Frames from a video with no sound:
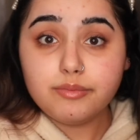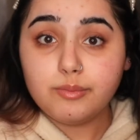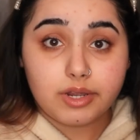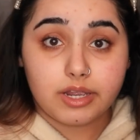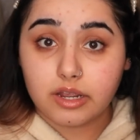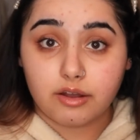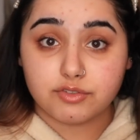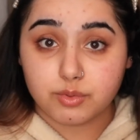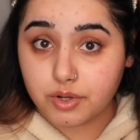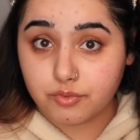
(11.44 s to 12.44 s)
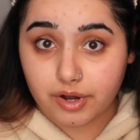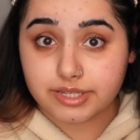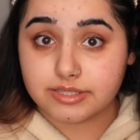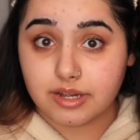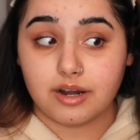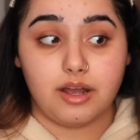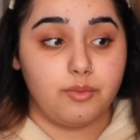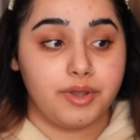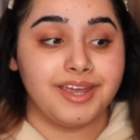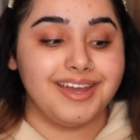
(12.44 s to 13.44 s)
We're getting off to a great start, aren't
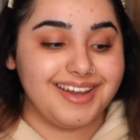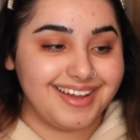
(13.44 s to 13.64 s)
we?